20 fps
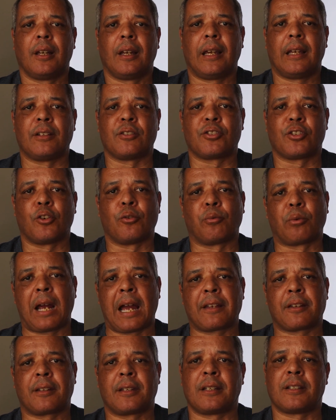And so
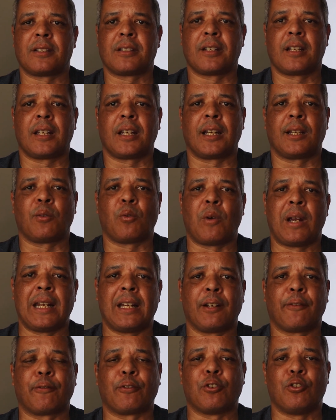rather than sitting and
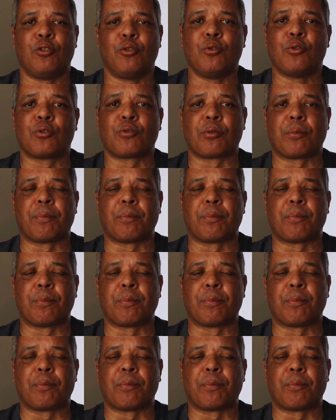waiting for news